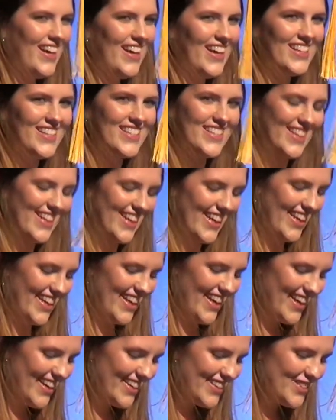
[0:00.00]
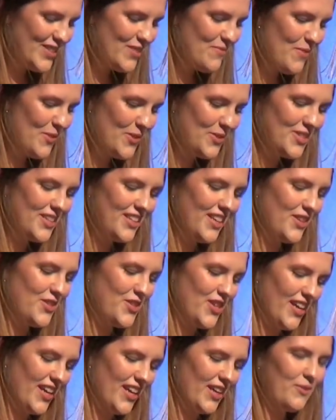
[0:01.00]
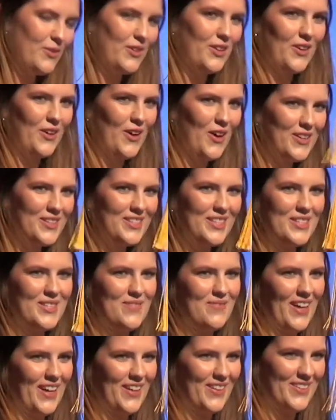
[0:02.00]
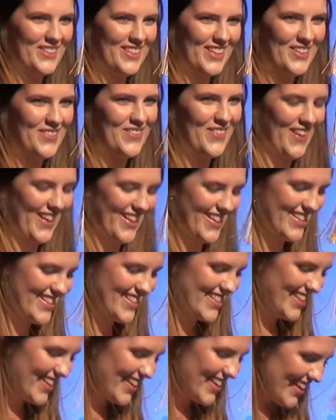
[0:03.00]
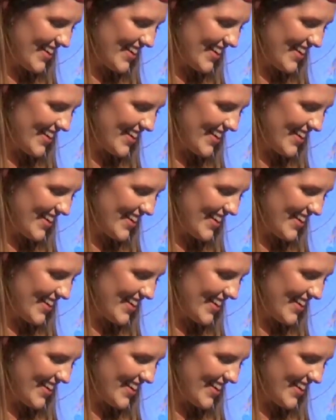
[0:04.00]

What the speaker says: And Selena, the most energetic with a constant smile on her face.